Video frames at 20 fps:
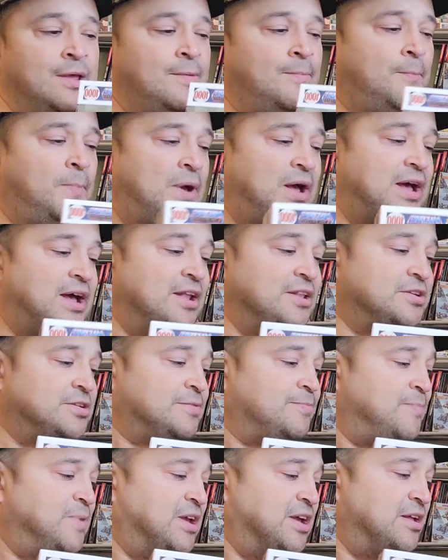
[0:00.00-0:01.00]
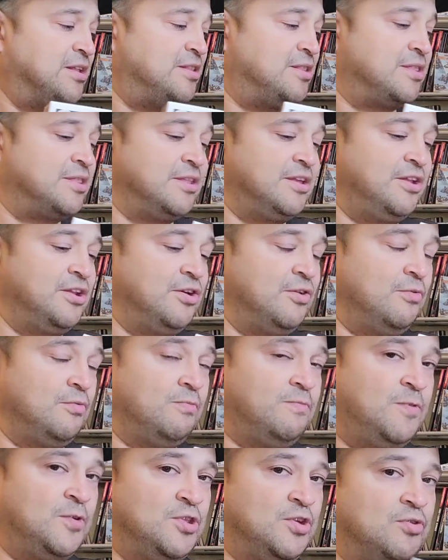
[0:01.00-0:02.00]
But because
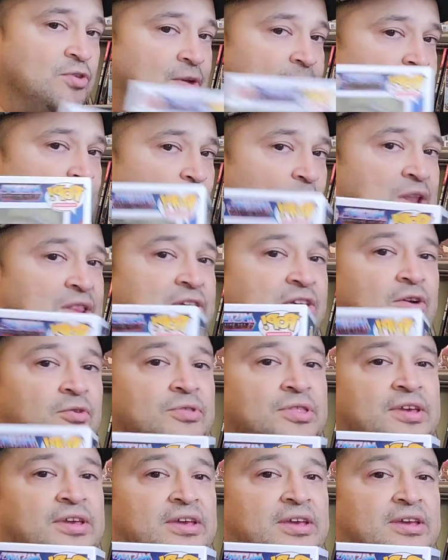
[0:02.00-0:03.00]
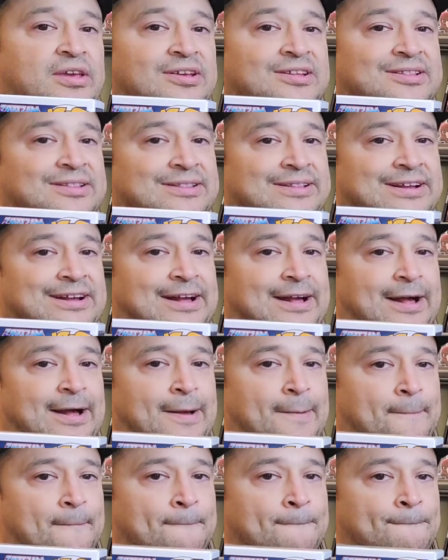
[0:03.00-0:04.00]
for those on my West Coast geeks,
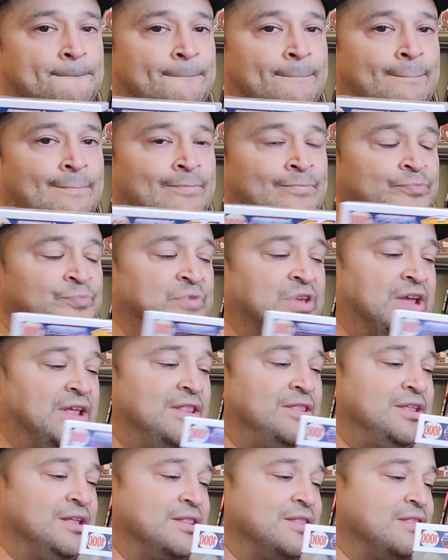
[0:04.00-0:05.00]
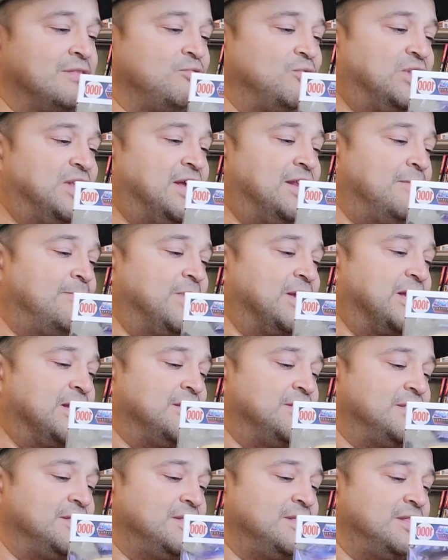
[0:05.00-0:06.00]
this is related
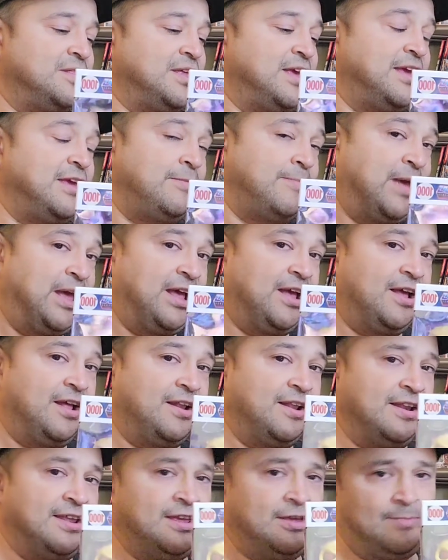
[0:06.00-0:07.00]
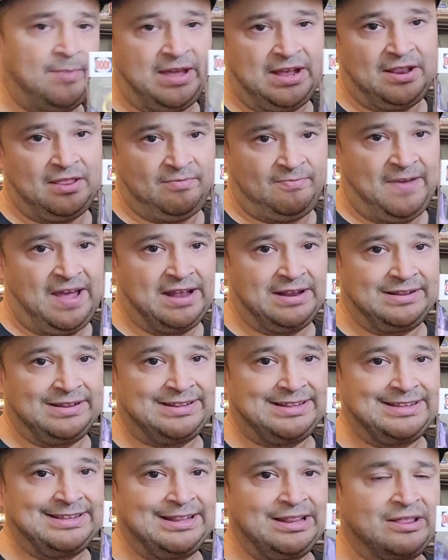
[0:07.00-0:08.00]
because this is He-Man and He-Man's
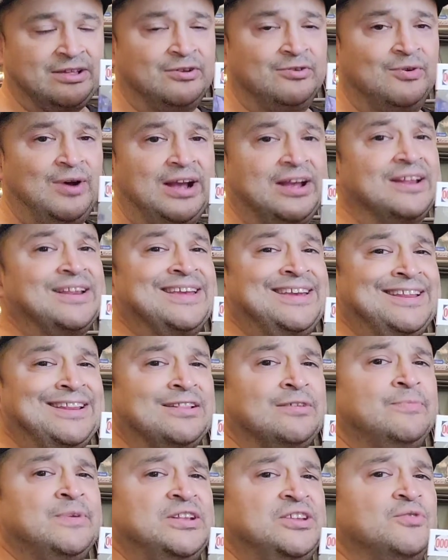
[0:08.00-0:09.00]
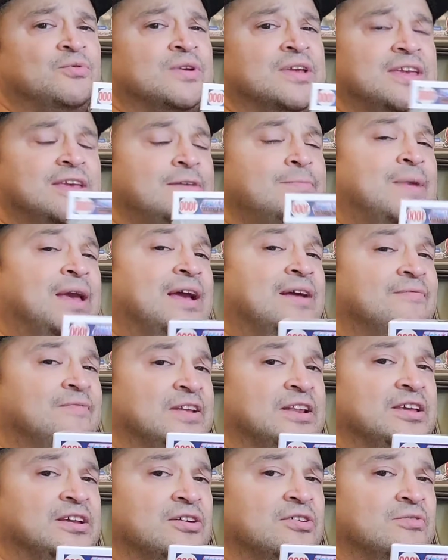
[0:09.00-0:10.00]
fantasy, so I could easily be doing He-Man
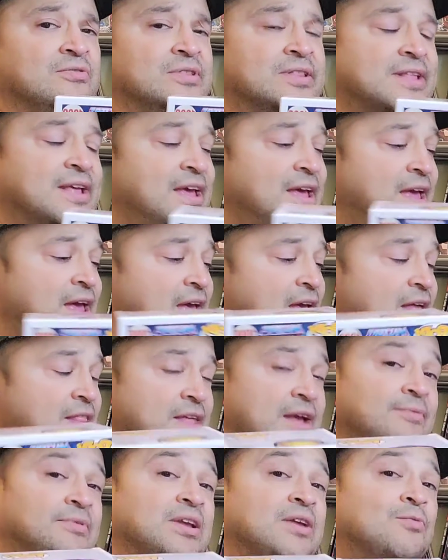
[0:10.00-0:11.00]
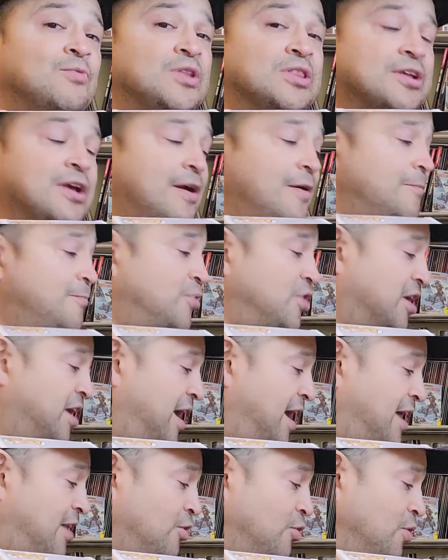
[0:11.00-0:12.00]
videos. Same thing with Comic Book
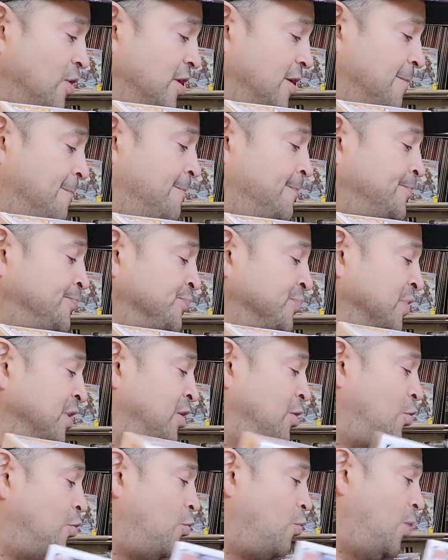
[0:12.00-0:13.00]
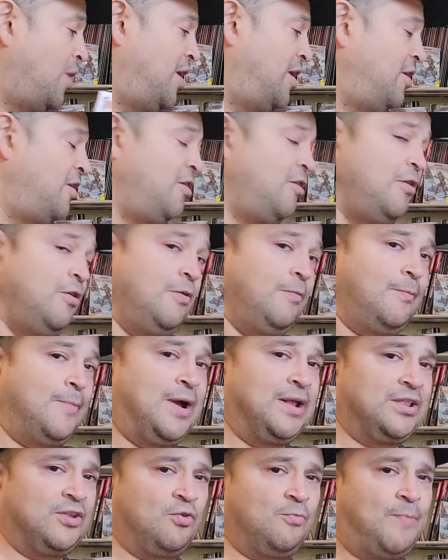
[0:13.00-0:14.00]
Gallery, where my
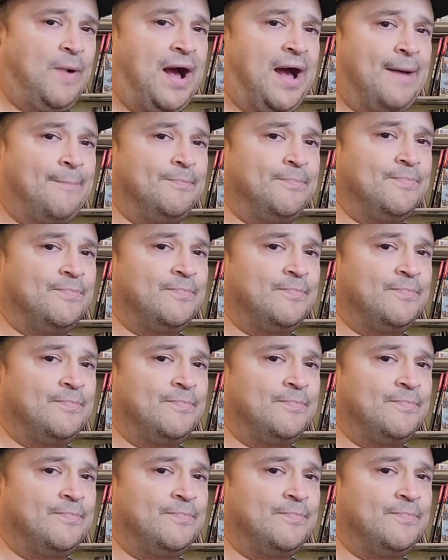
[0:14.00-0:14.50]
little pop